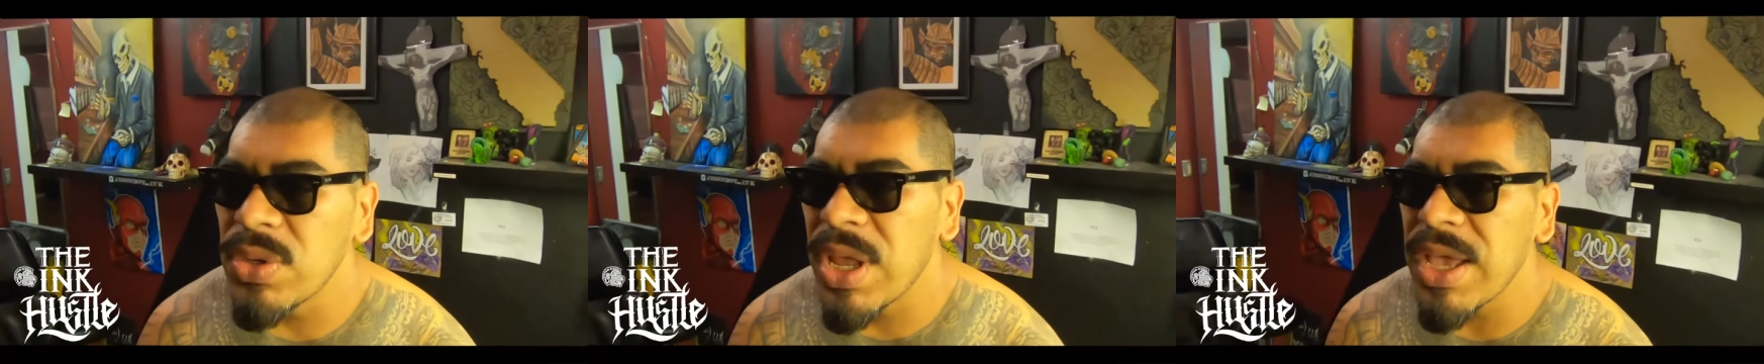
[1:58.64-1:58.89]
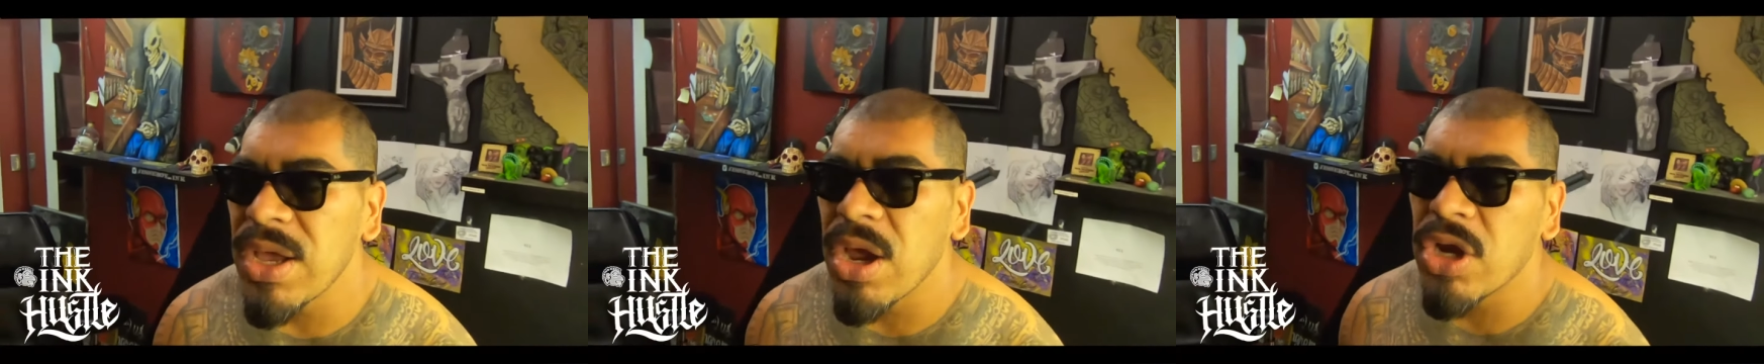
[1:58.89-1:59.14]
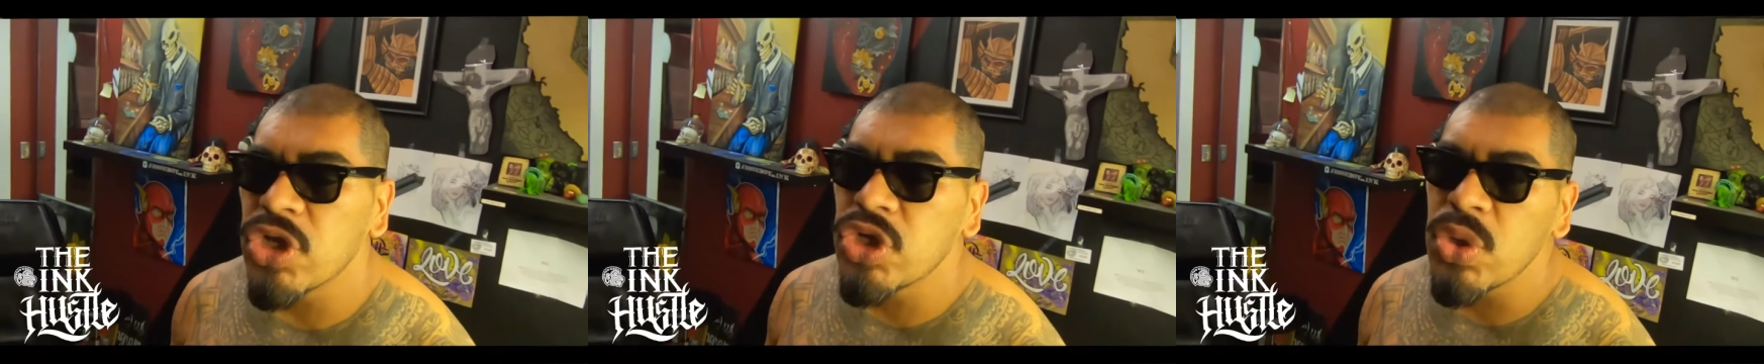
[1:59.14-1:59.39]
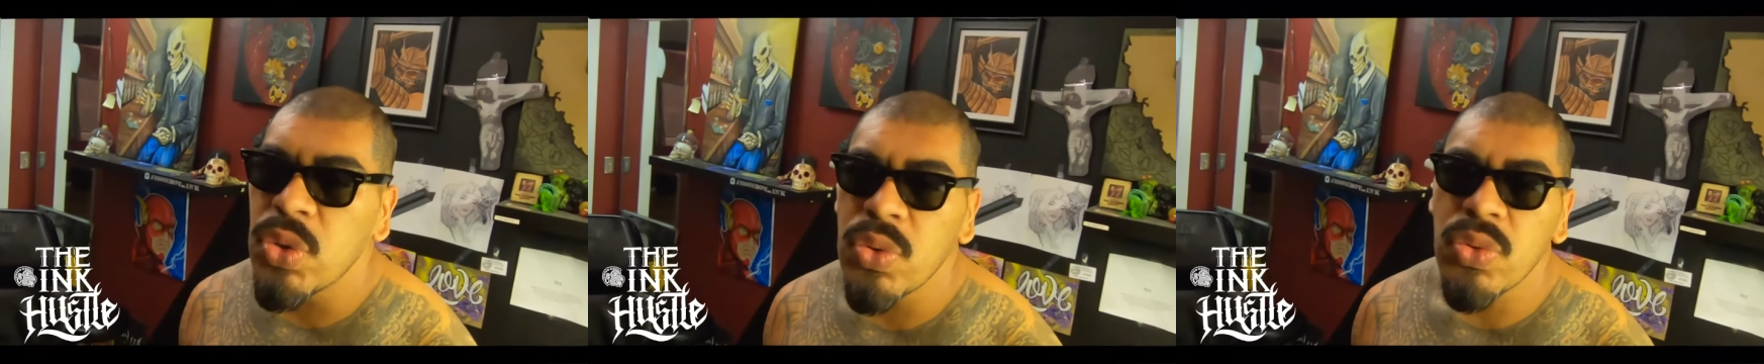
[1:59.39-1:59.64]

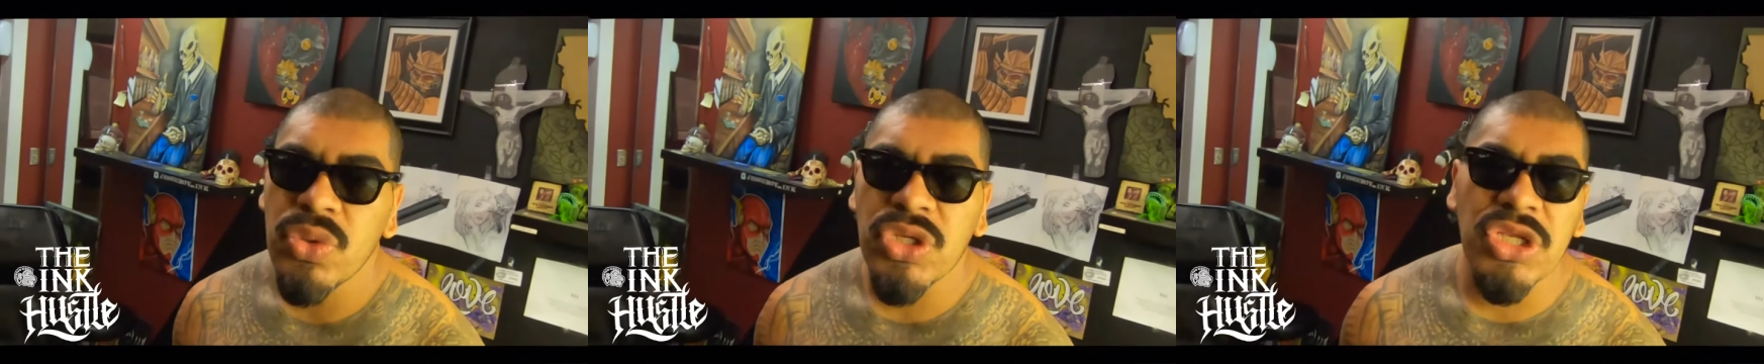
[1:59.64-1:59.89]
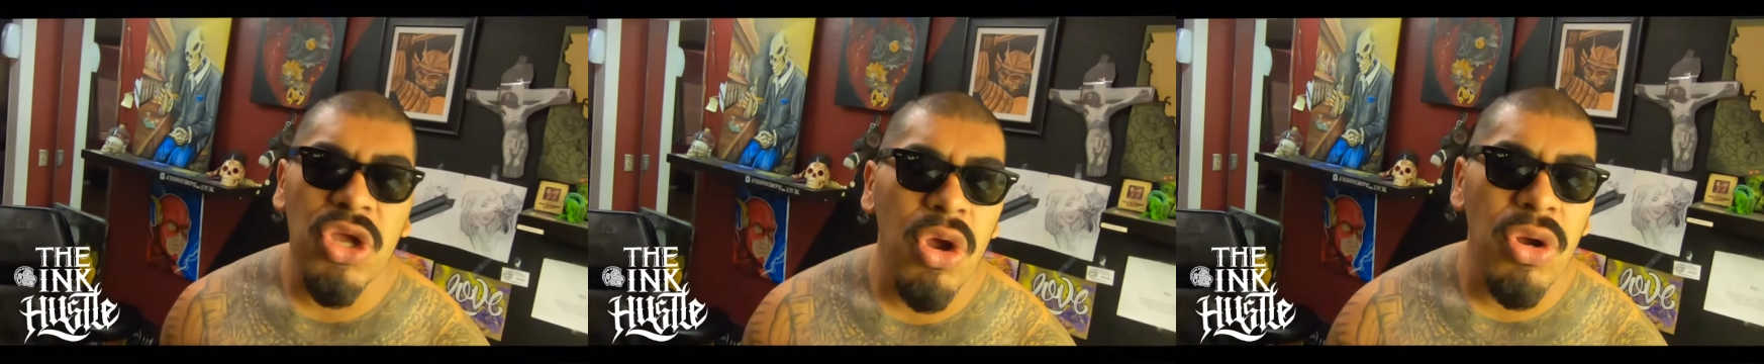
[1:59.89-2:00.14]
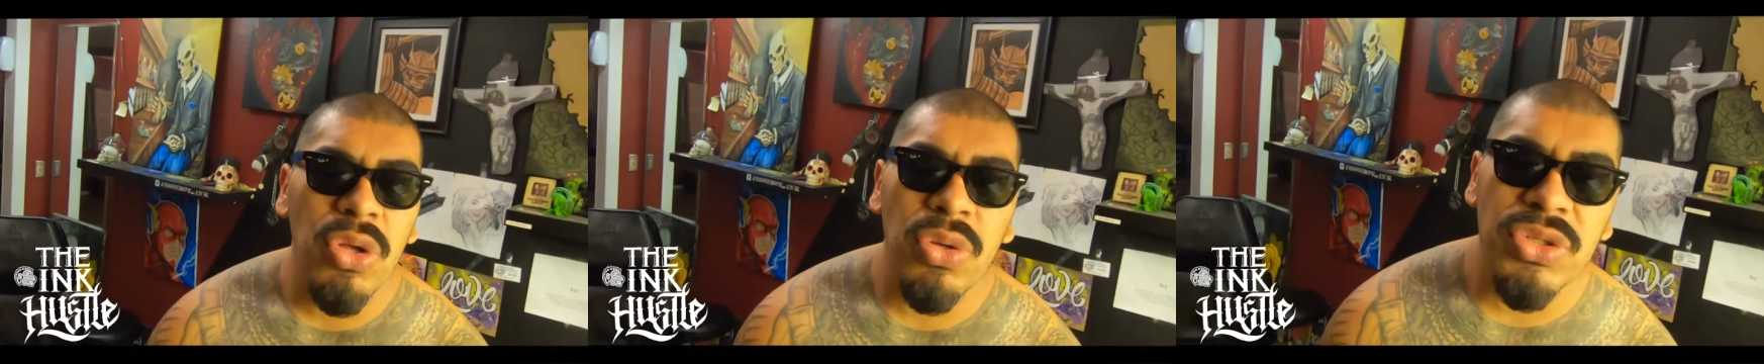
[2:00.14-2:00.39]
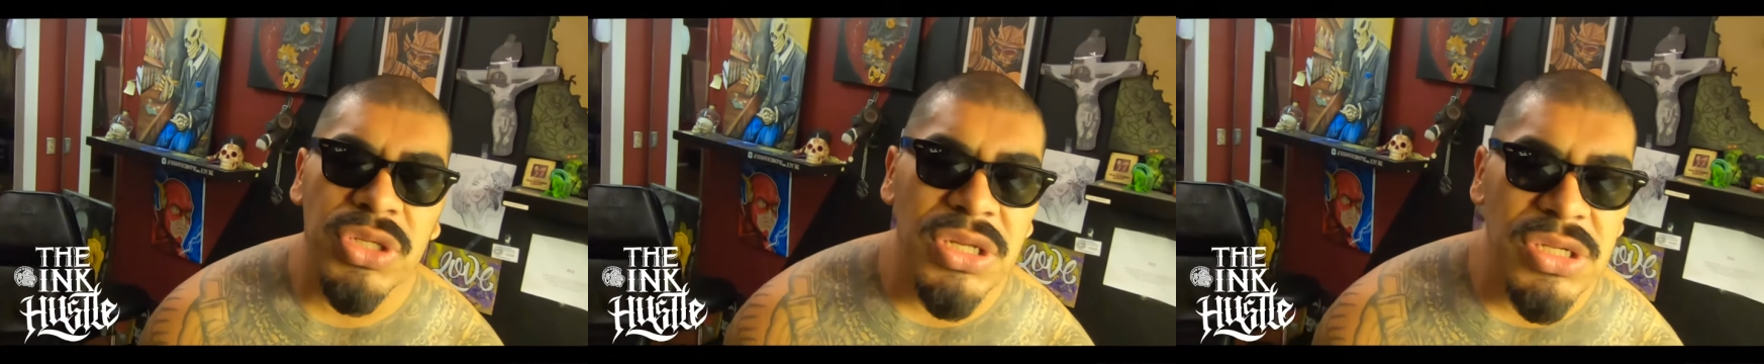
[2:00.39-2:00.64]
cartoons, the
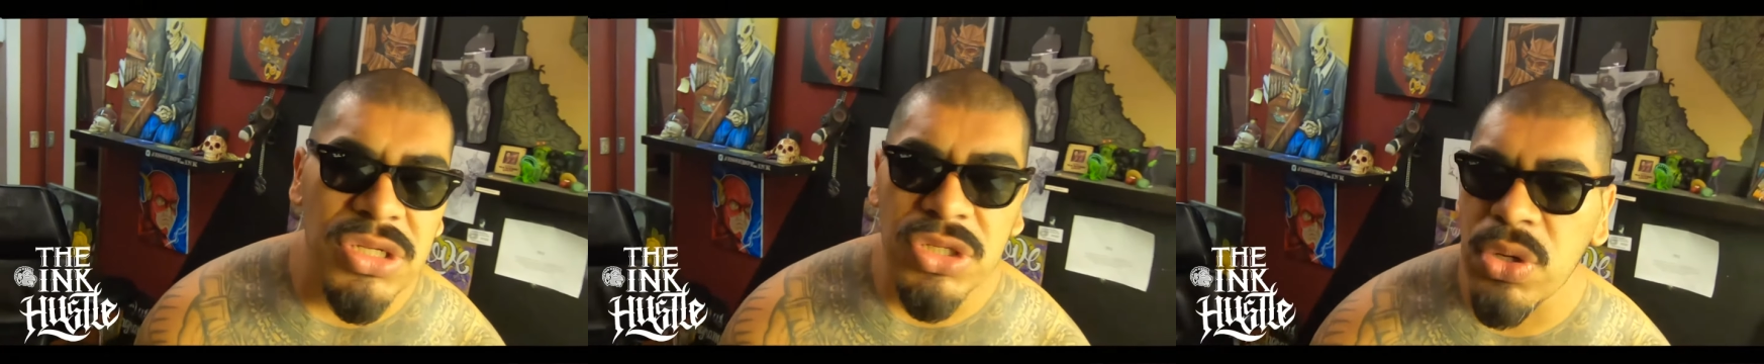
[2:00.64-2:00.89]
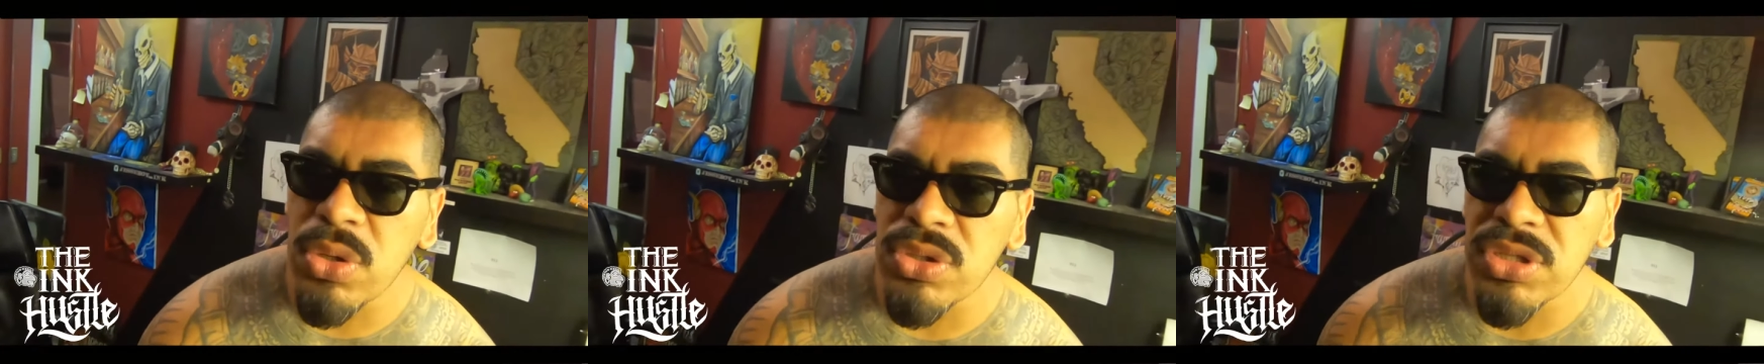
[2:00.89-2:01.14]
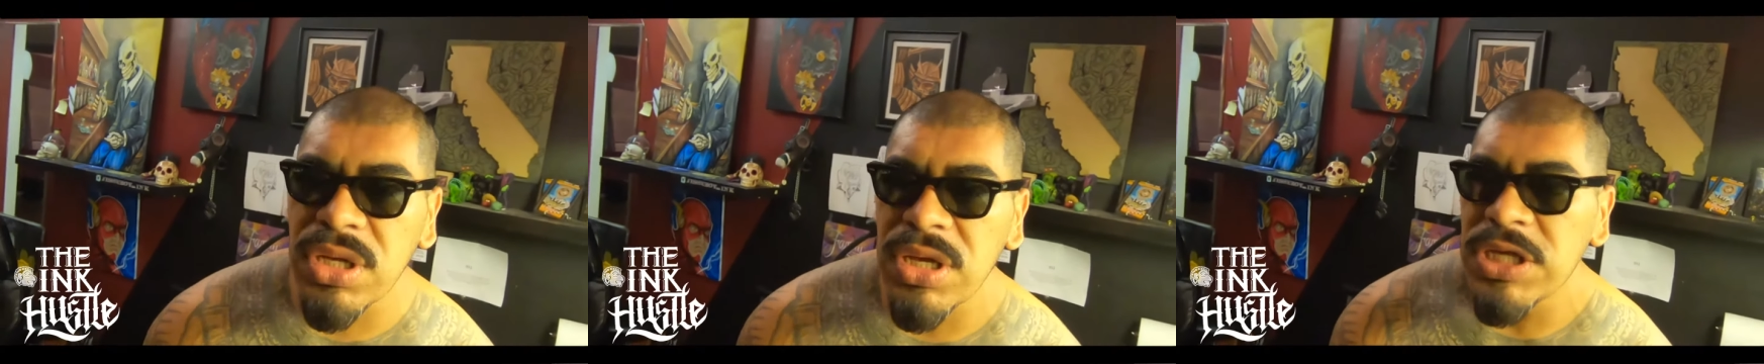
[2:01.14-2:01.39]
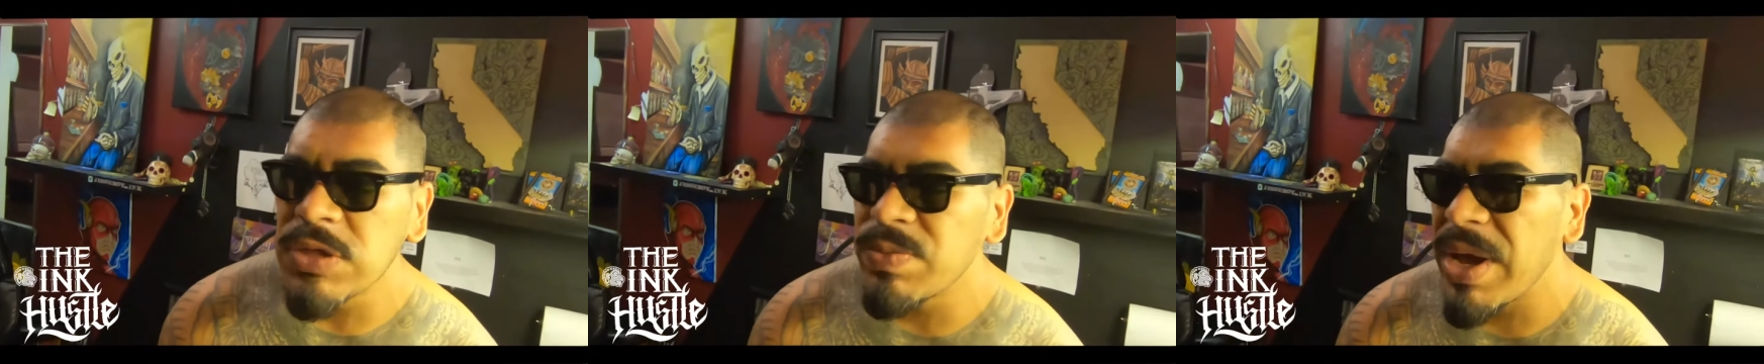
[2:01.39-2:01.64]
Turtles, the Ninja Turtles, the
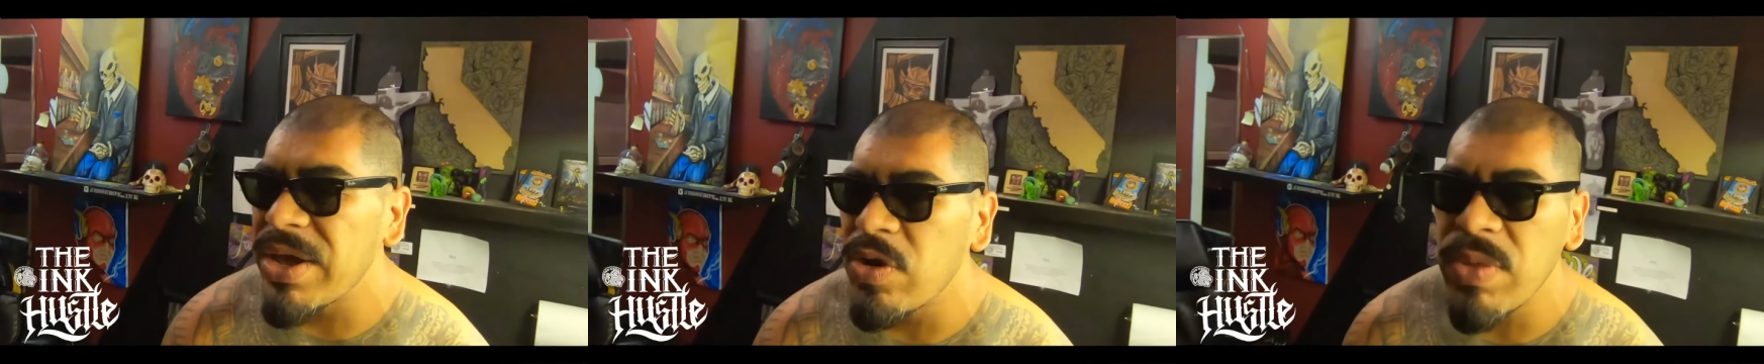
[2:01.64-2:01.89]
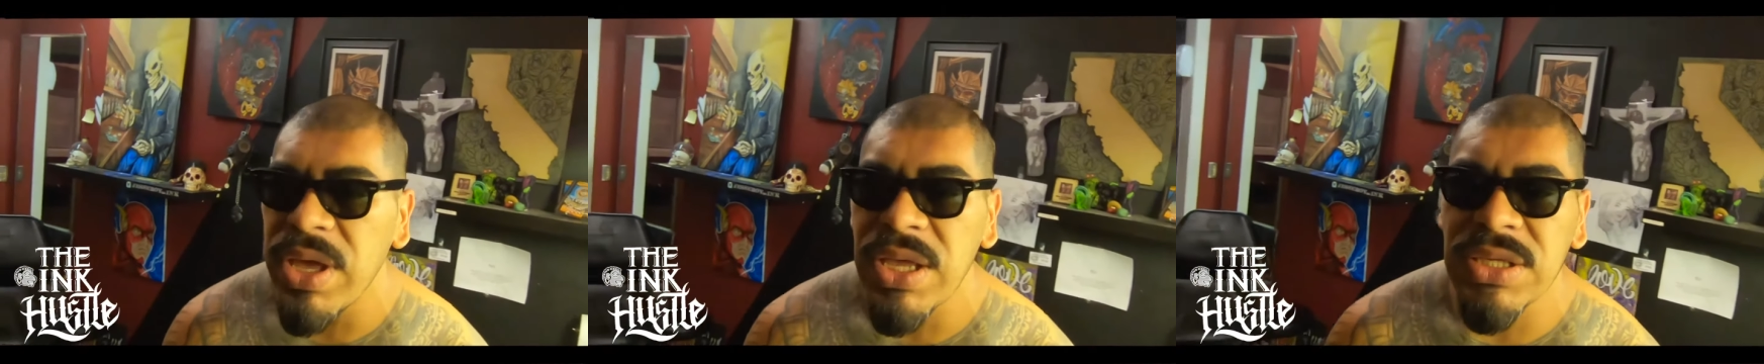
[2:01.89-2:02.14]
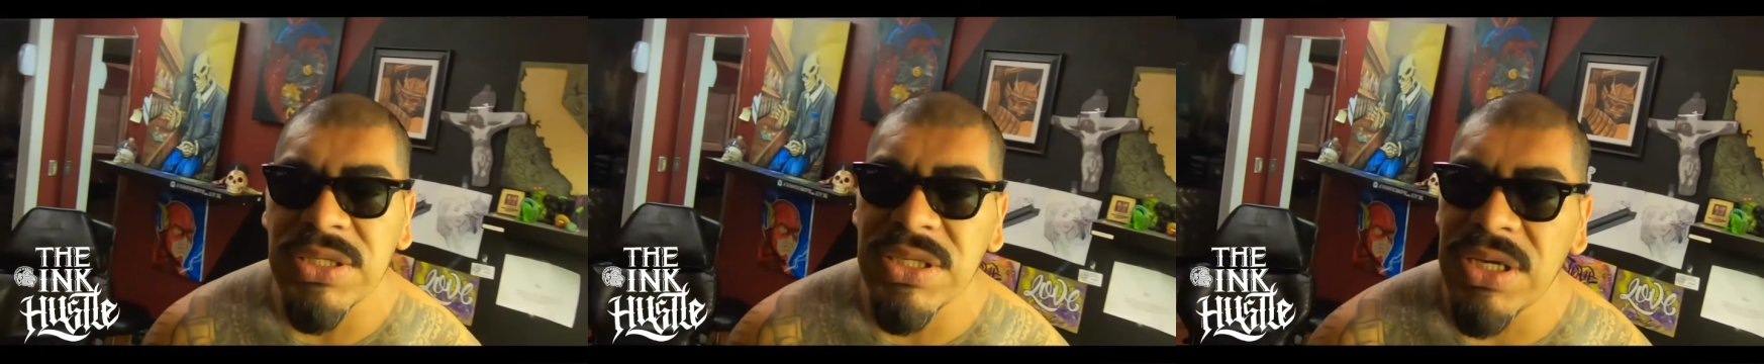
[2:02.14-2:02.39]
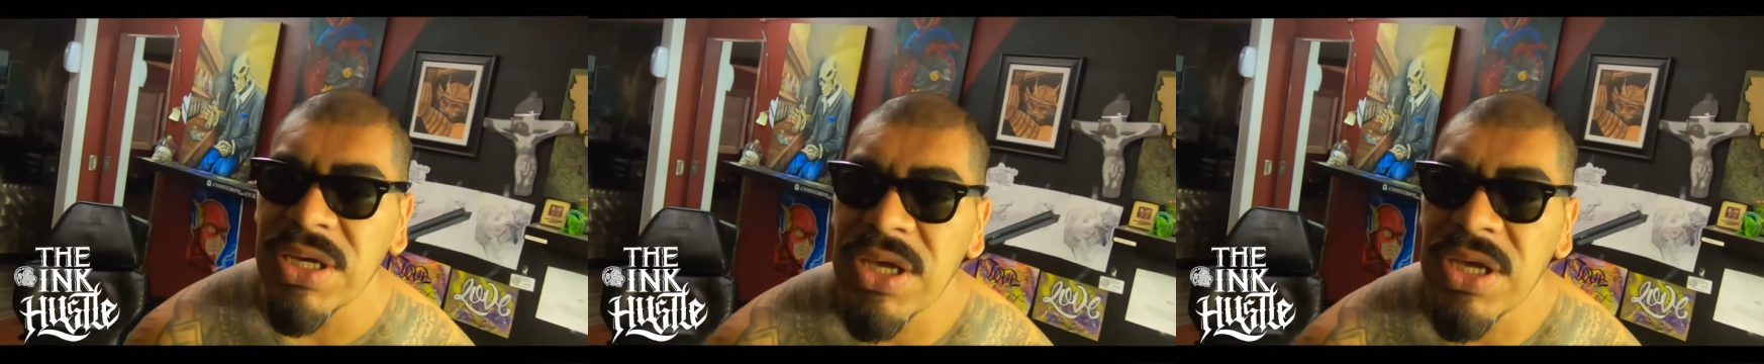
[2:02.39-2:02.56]
Spider-Mans, the